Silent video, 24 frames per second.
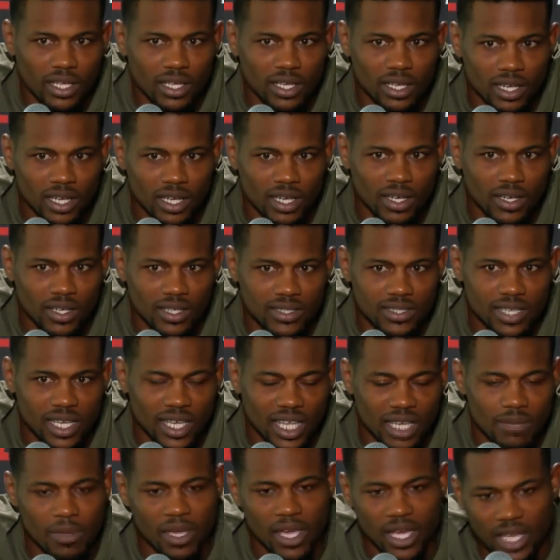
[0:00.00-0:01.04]
You know, it's like
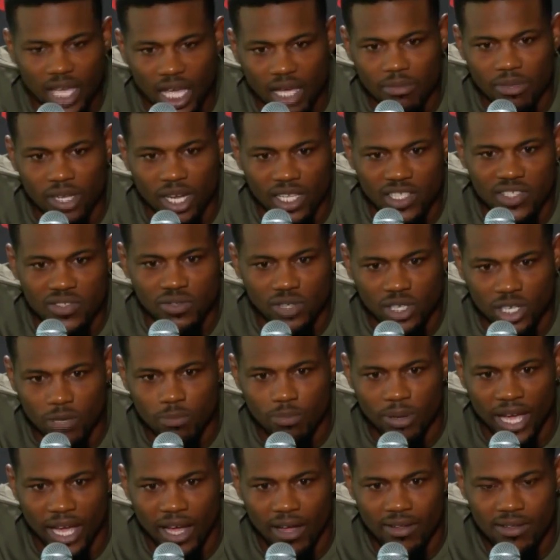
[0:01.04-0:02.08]
he may have came in at 200
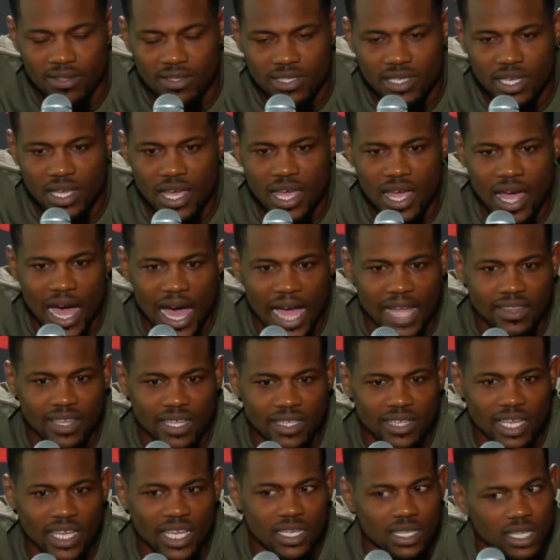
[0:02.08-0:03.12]
pounds. I think
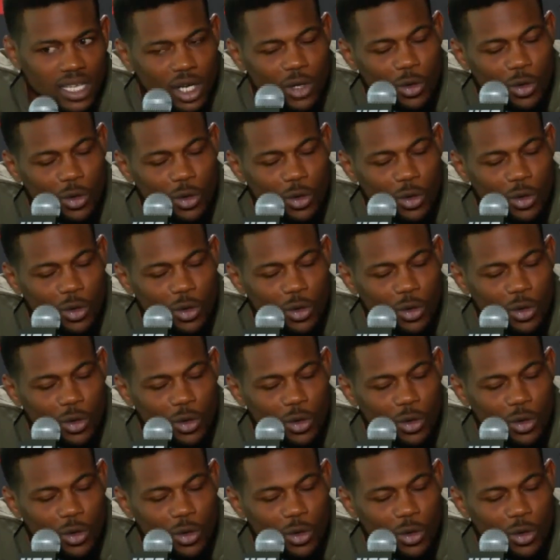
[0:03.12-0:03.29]
that he did a